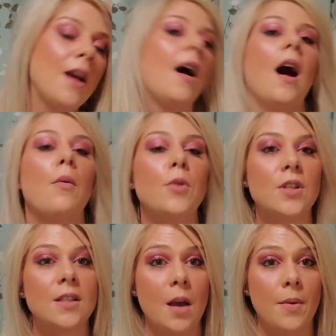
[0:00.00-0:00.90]
which is
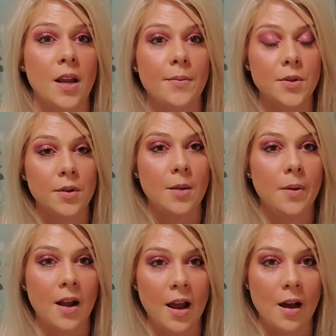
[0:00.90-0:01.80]
coming up, so keep an
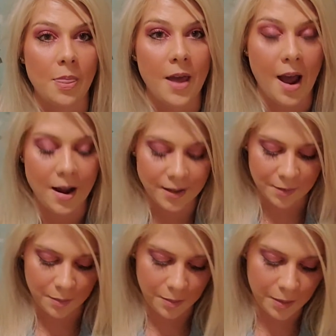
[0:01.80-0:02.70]
eye on that.
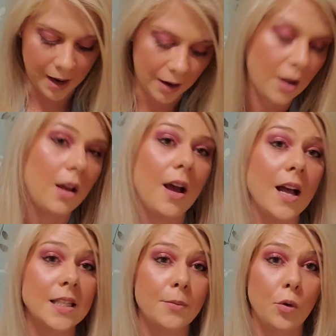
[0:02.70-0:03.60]
But got
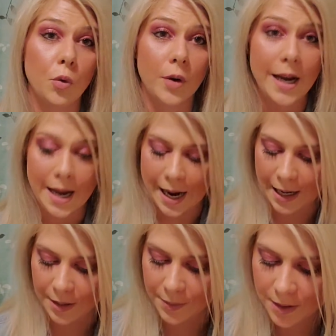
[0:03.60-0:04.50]
some great
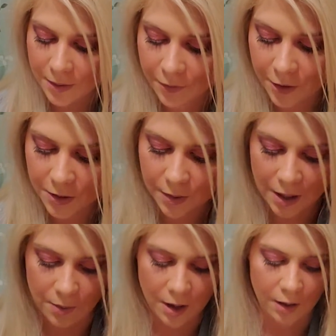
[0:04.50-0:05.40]
items. First one I
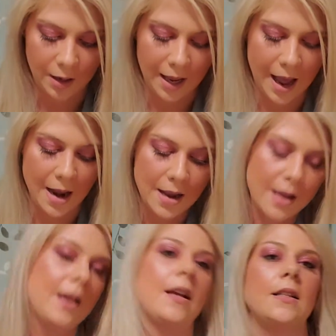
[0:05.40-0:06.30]
want to look at
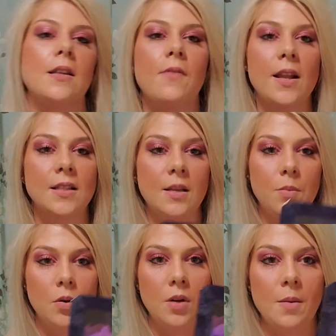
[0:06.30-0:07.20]
is the Venti
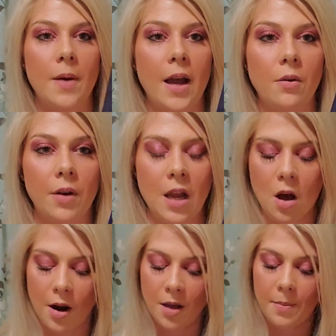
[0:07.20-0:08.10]
Beauty by
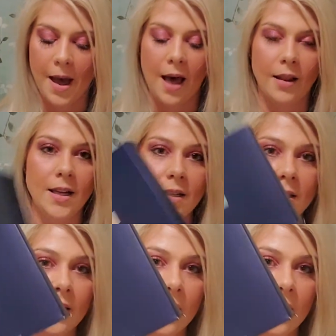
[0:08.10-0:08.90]
Rihanna palette.